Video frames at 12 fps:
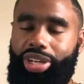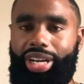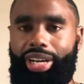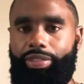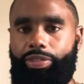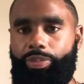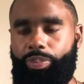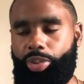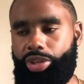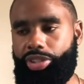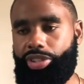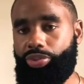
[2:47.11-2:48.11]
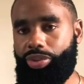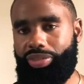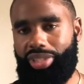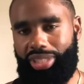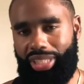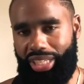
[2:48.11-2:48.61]
have persons with
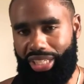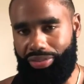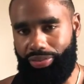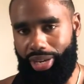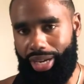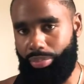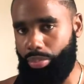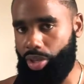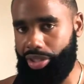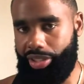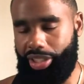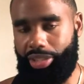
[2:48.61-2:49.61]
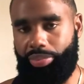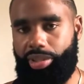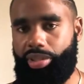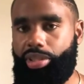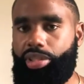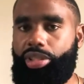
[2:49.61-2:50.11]
skinny fat body
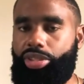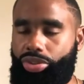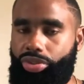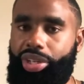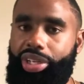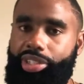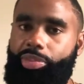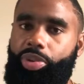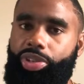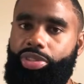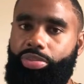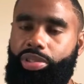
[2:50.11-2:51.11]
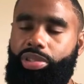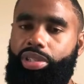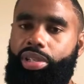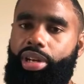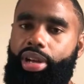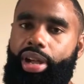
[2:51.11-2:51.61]
types, so it is possible.